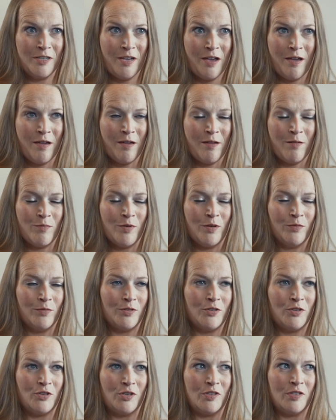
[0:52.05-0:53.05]
time. It
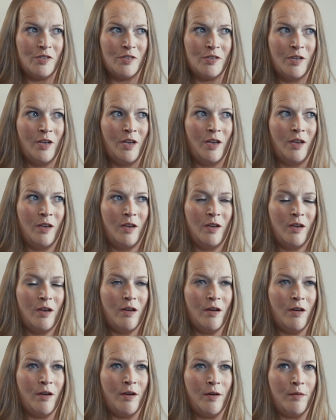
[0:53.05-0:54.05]
was just
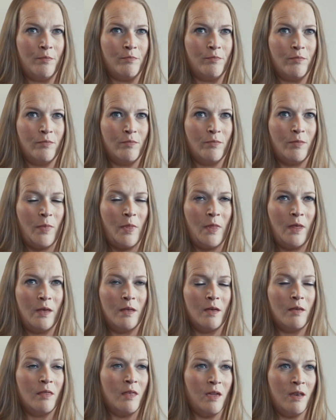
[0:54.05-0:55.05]

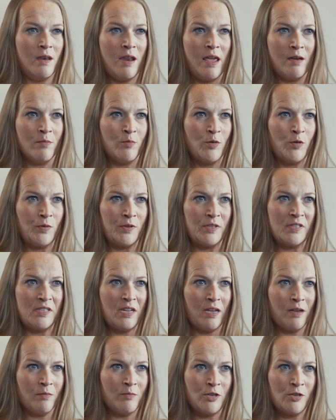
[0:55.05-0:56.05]
the enamel was
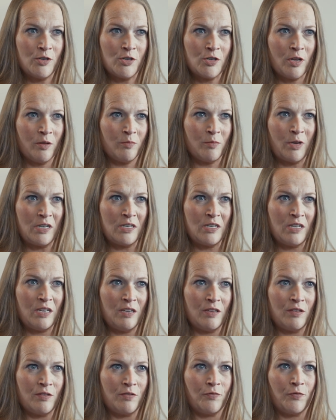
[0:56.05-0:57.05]
damaged on my
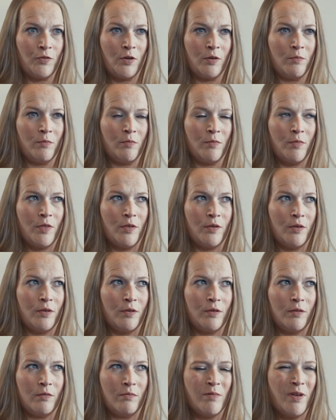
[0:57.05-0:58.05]
teeth from
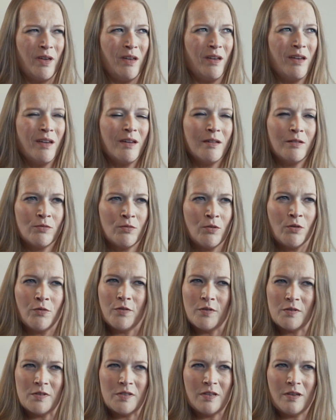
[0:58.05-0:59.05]
I don't know
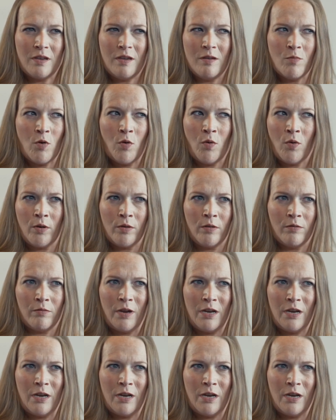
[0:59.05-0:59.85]
if it was the chemo or the